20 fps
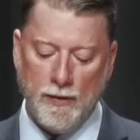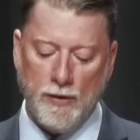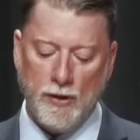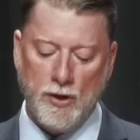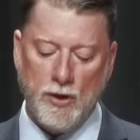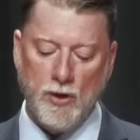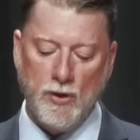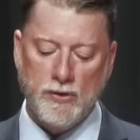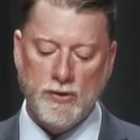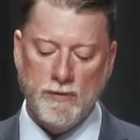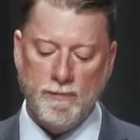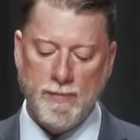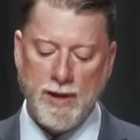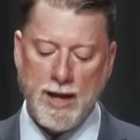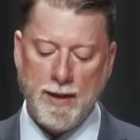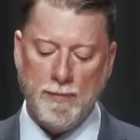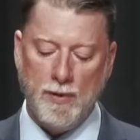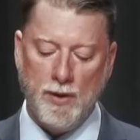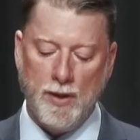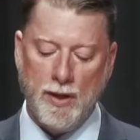The curse of
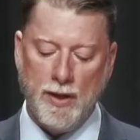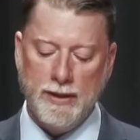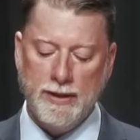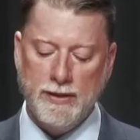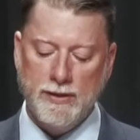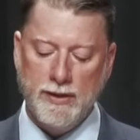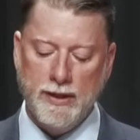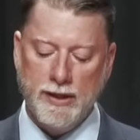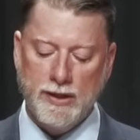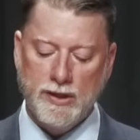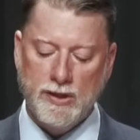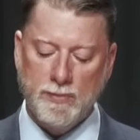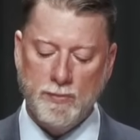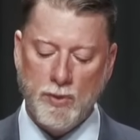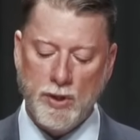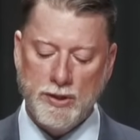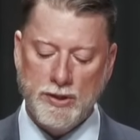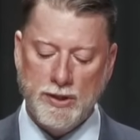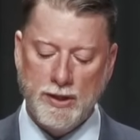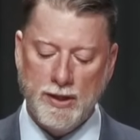Babylon is an
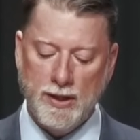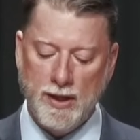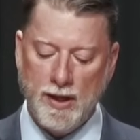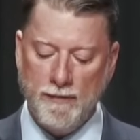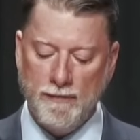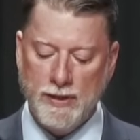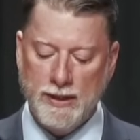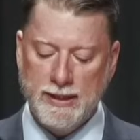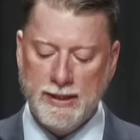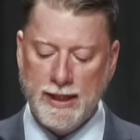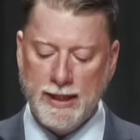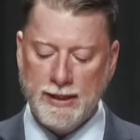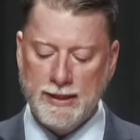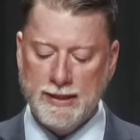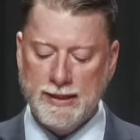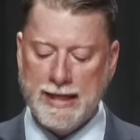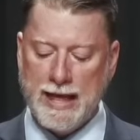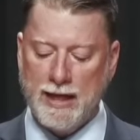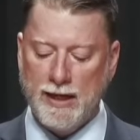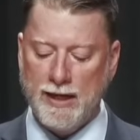expression of the
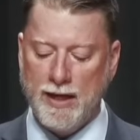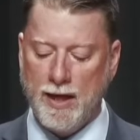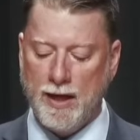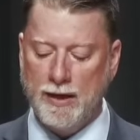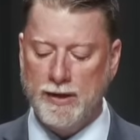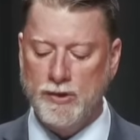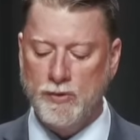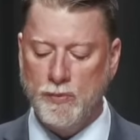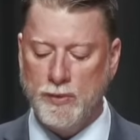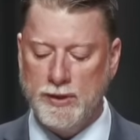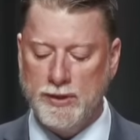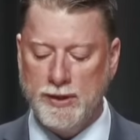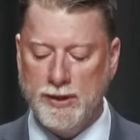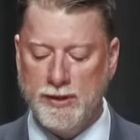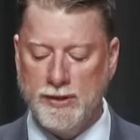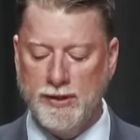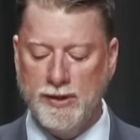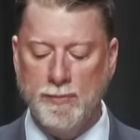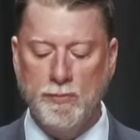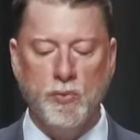lex talionis, which
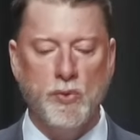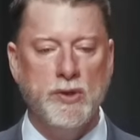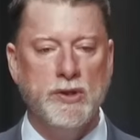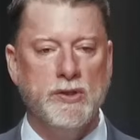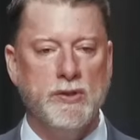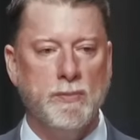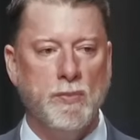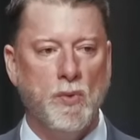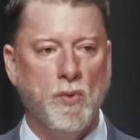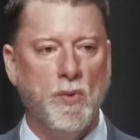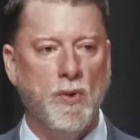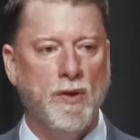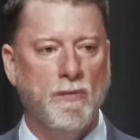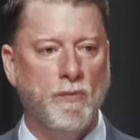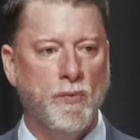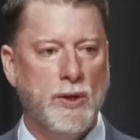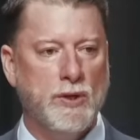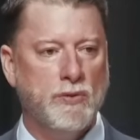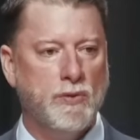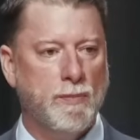is the principle
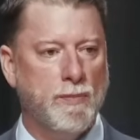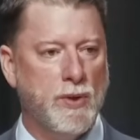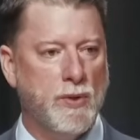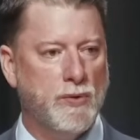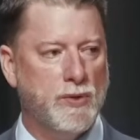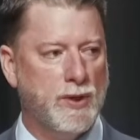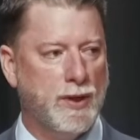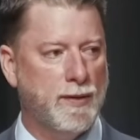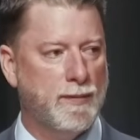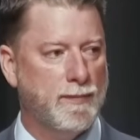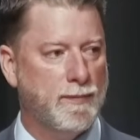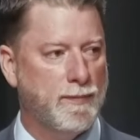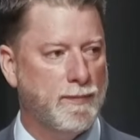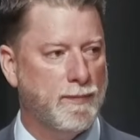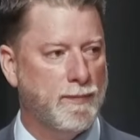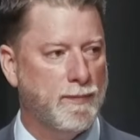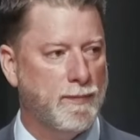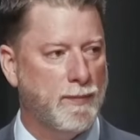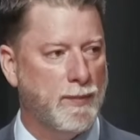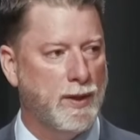of retribution.
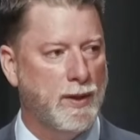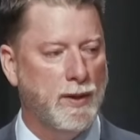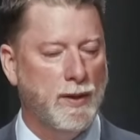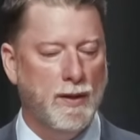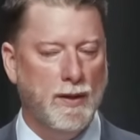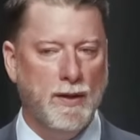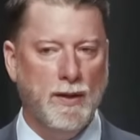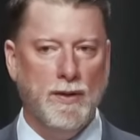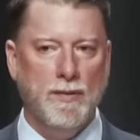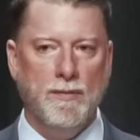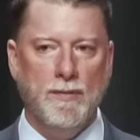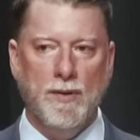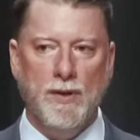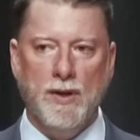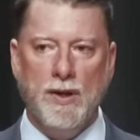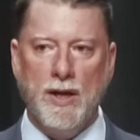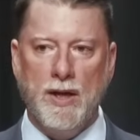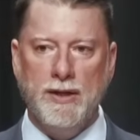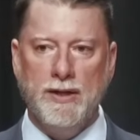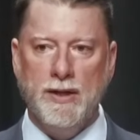
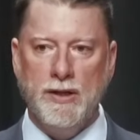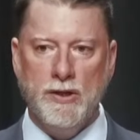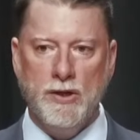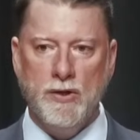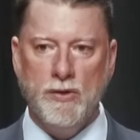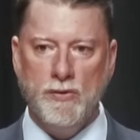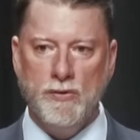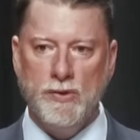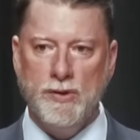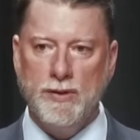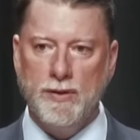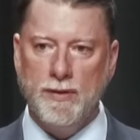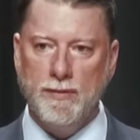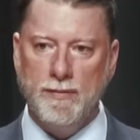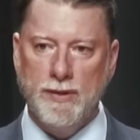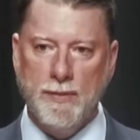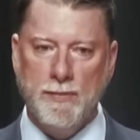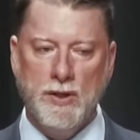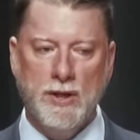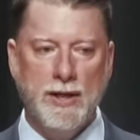God did use
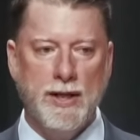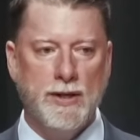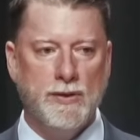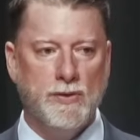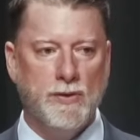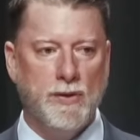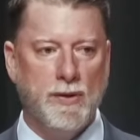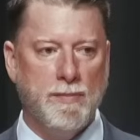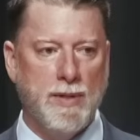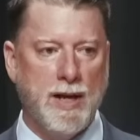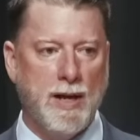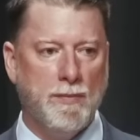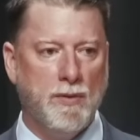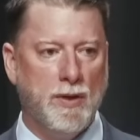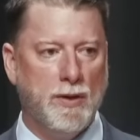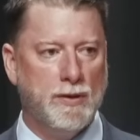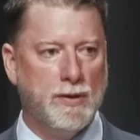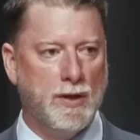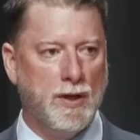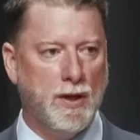Nebuchadnezzar and
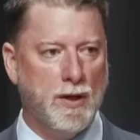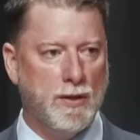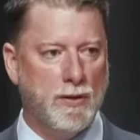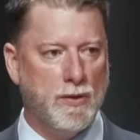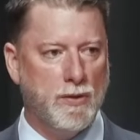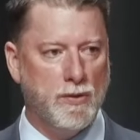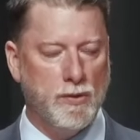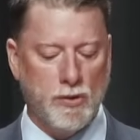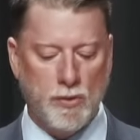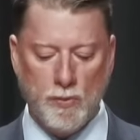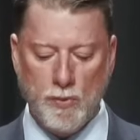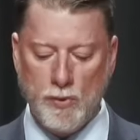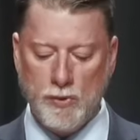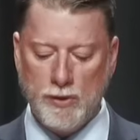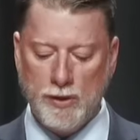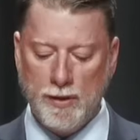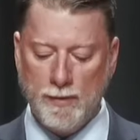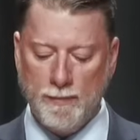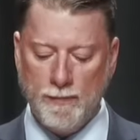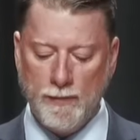Babylon to conquer
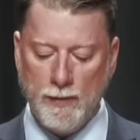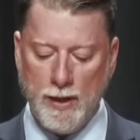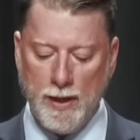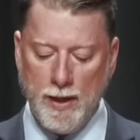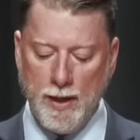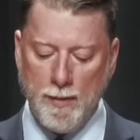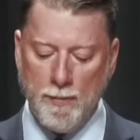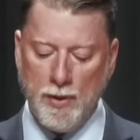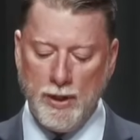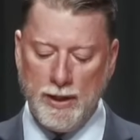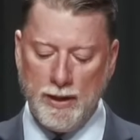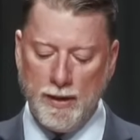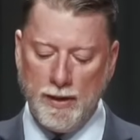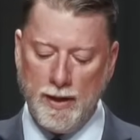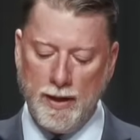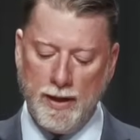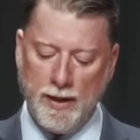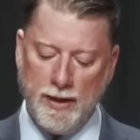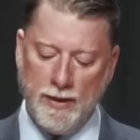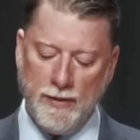Jerusalem,
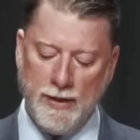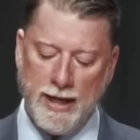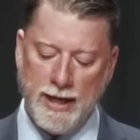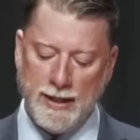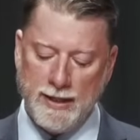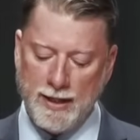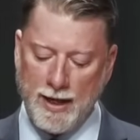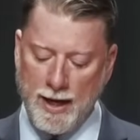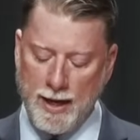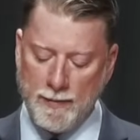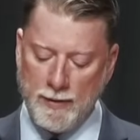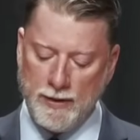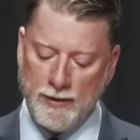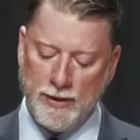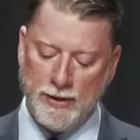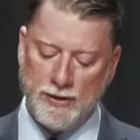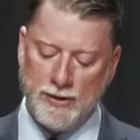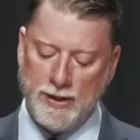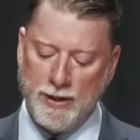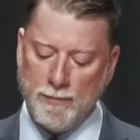but in the end time, in
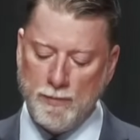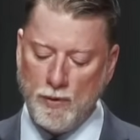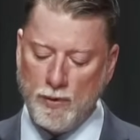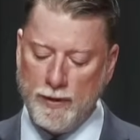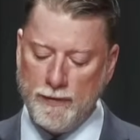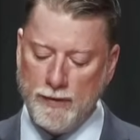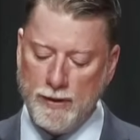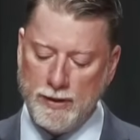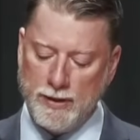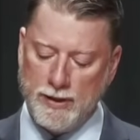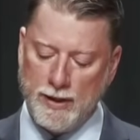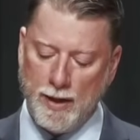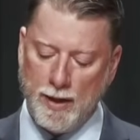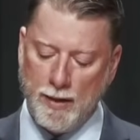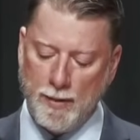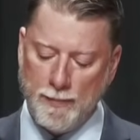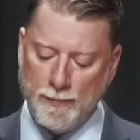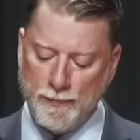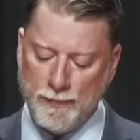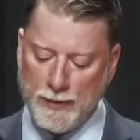this, symbol, in this
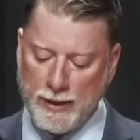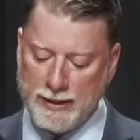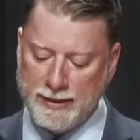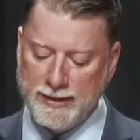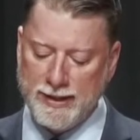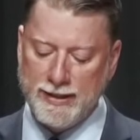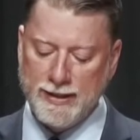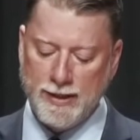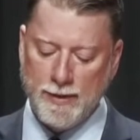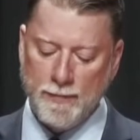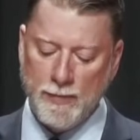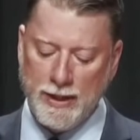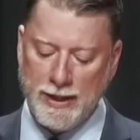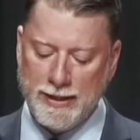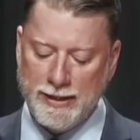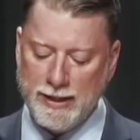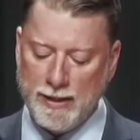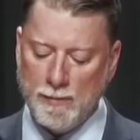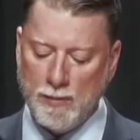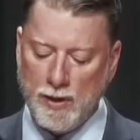um, system that
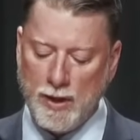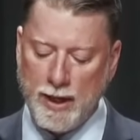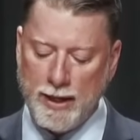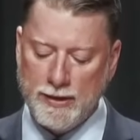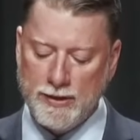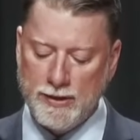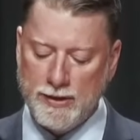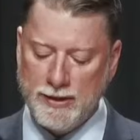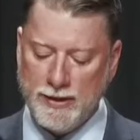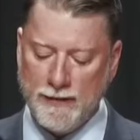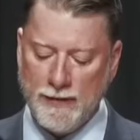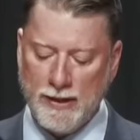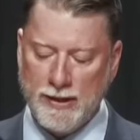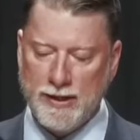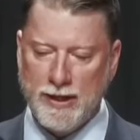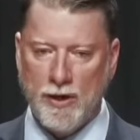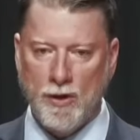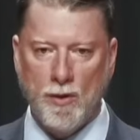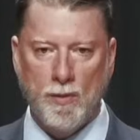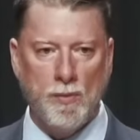it symbolizes and the
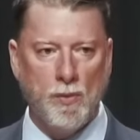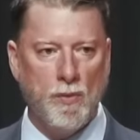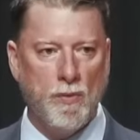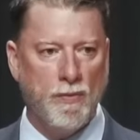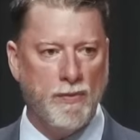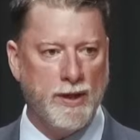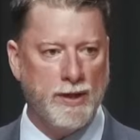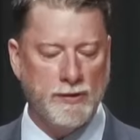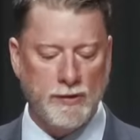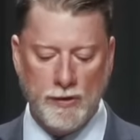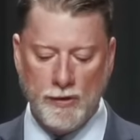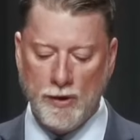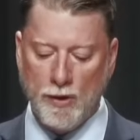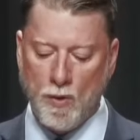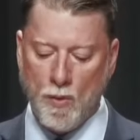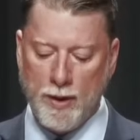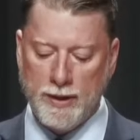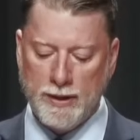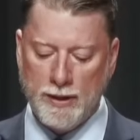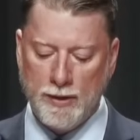terrible things that they're
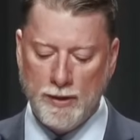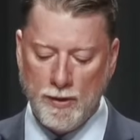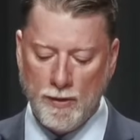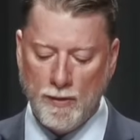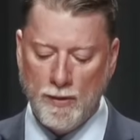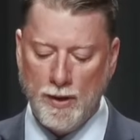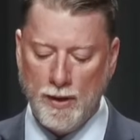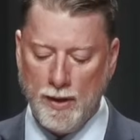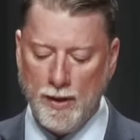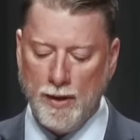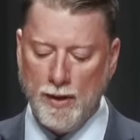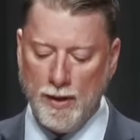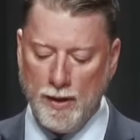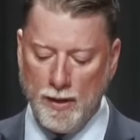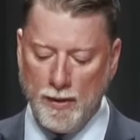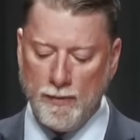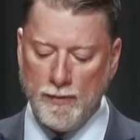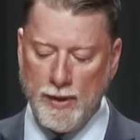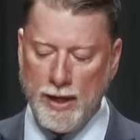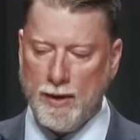going to do,
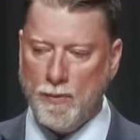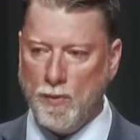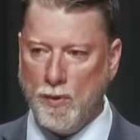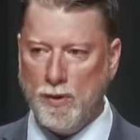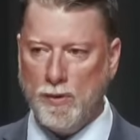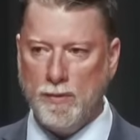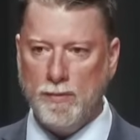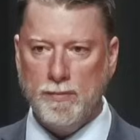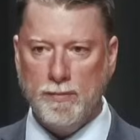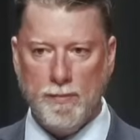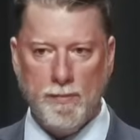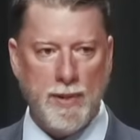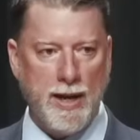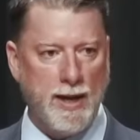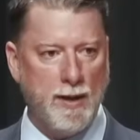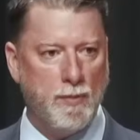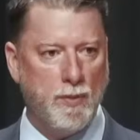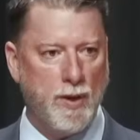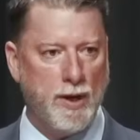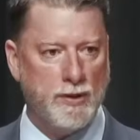they will
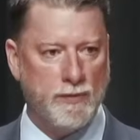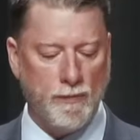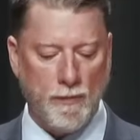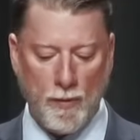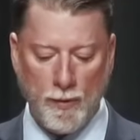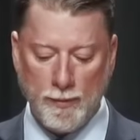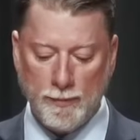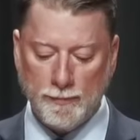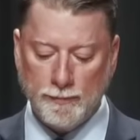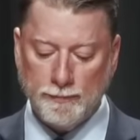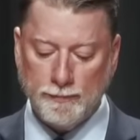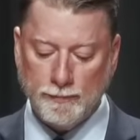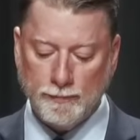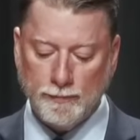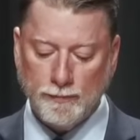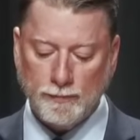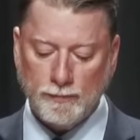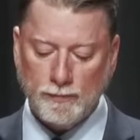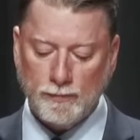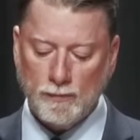pay a price for it.
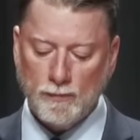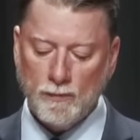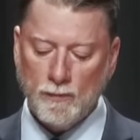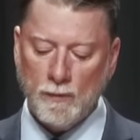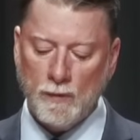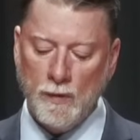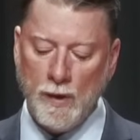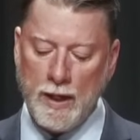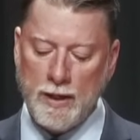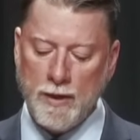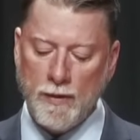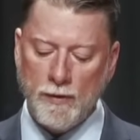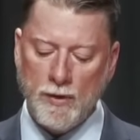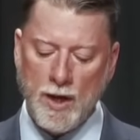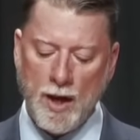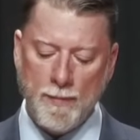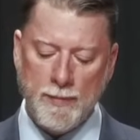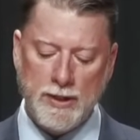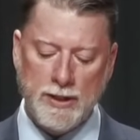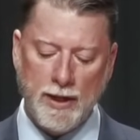Another
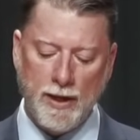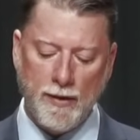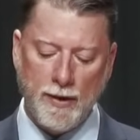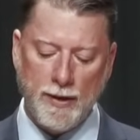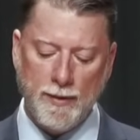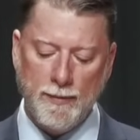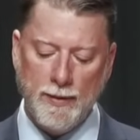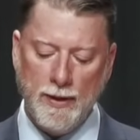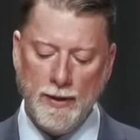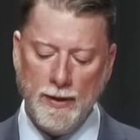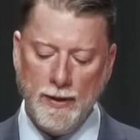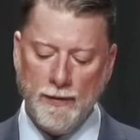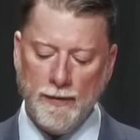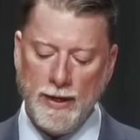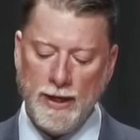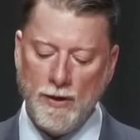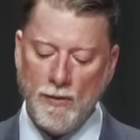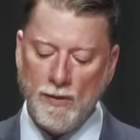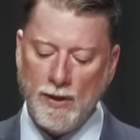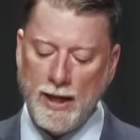commentary
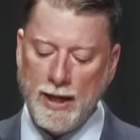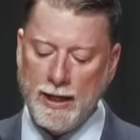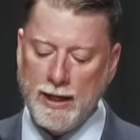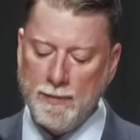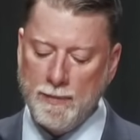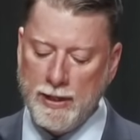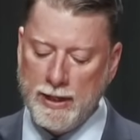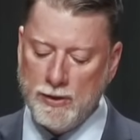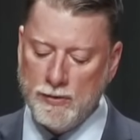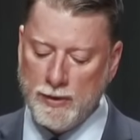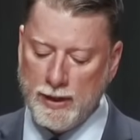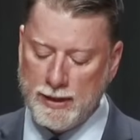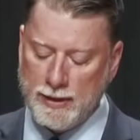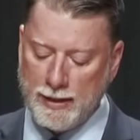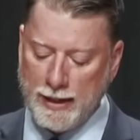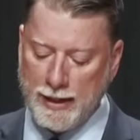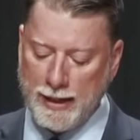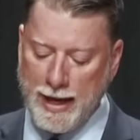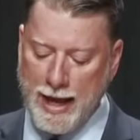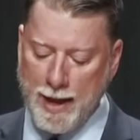they don't like it being
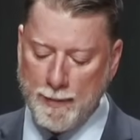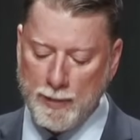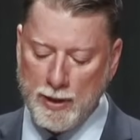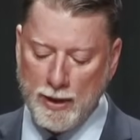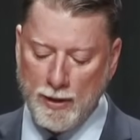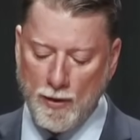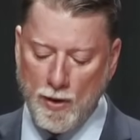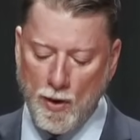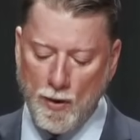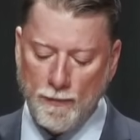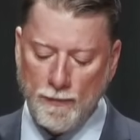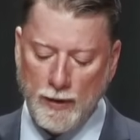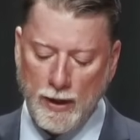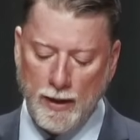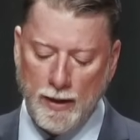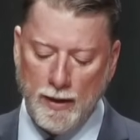translated happy at all.